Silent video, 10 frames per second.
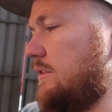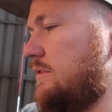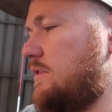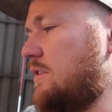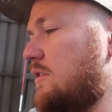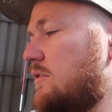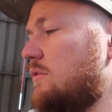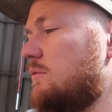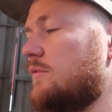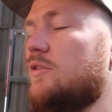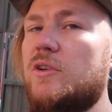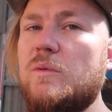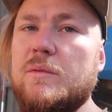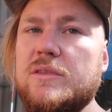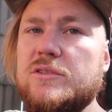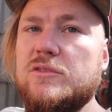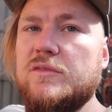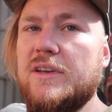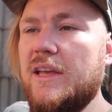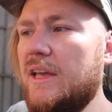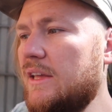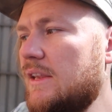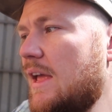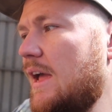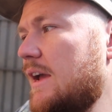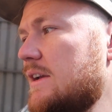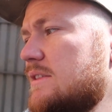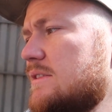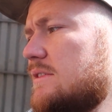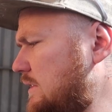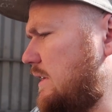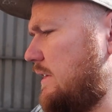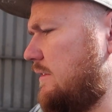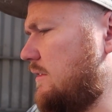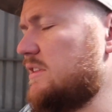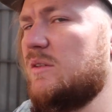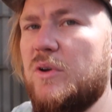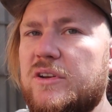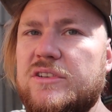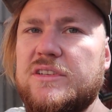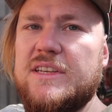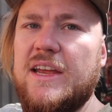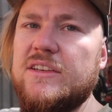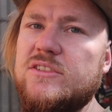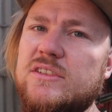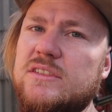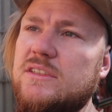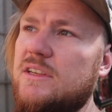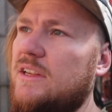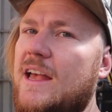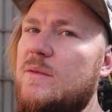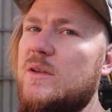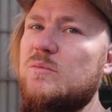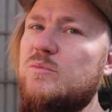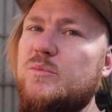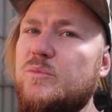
So we've gone away with the 2V head and yeah, I suppose you could say it's just like having a